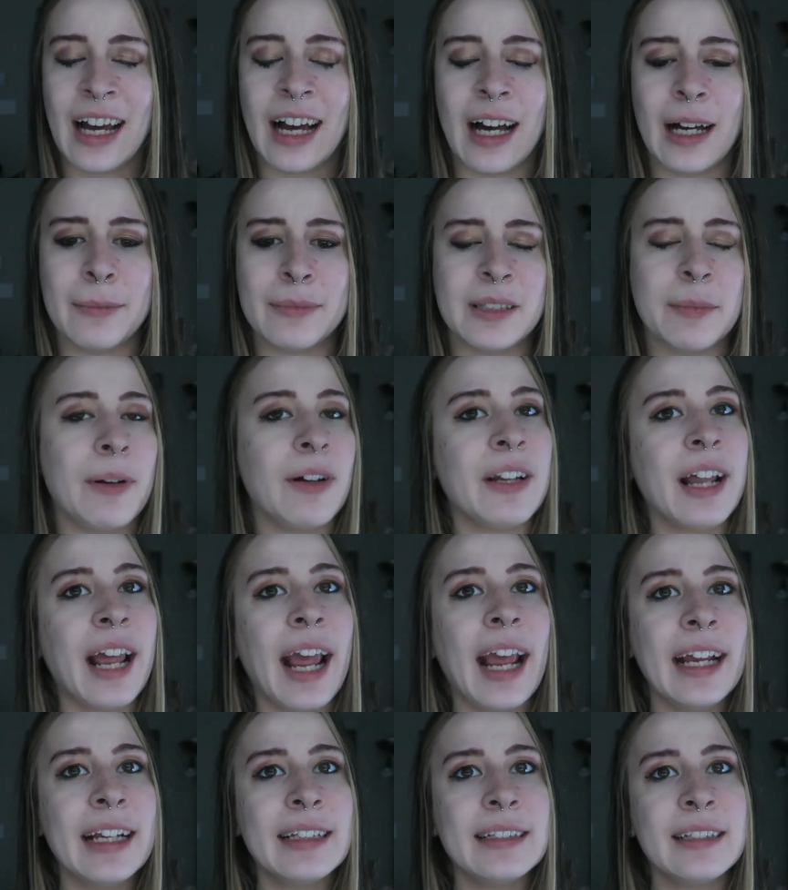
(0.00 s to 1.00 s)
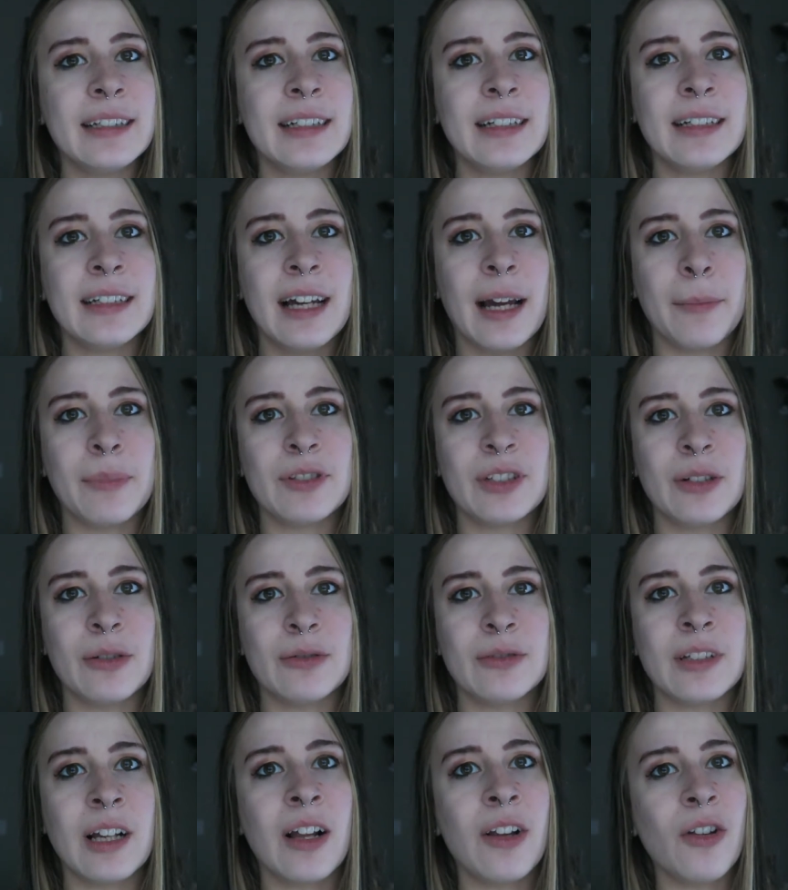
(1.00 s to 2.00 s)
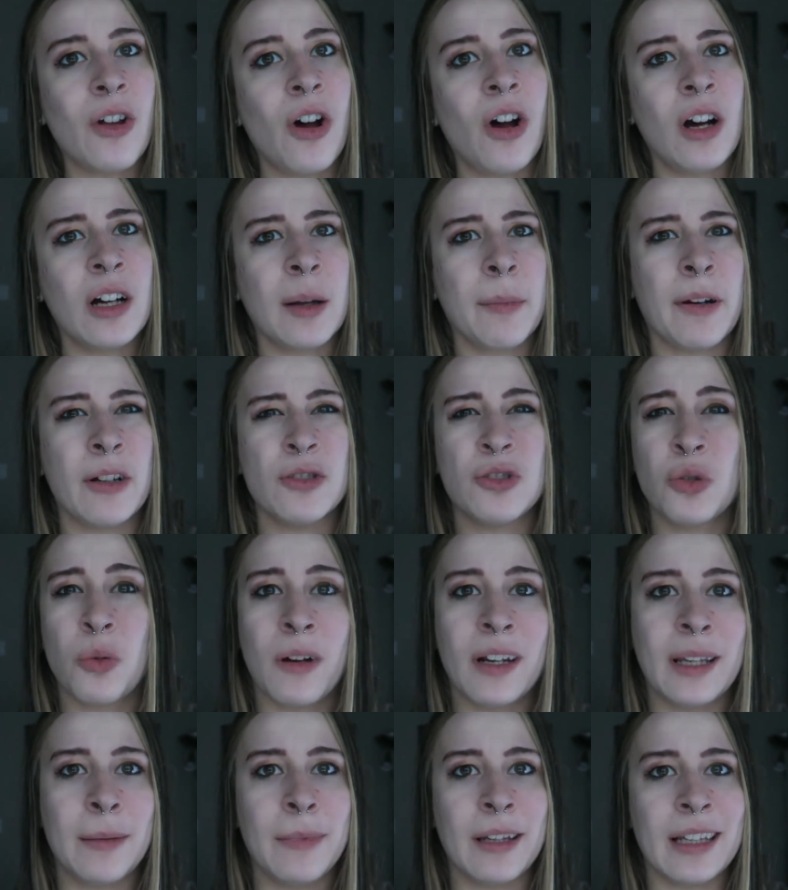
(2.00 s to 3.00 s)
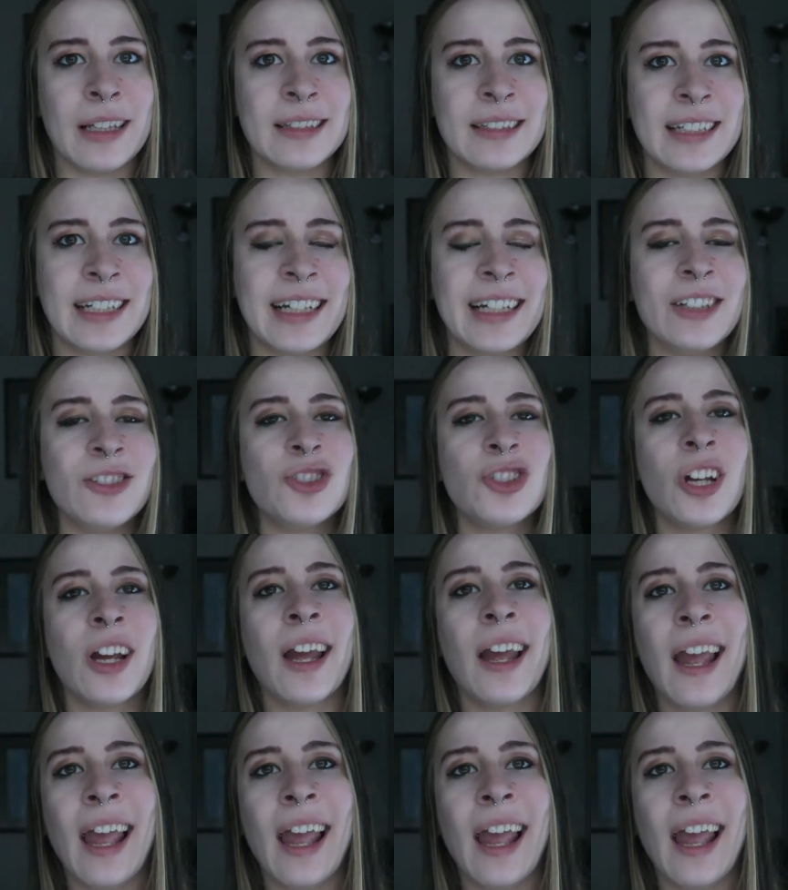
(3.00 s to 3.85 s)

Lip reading: It's about 8 episodes long, about 20 minutes each,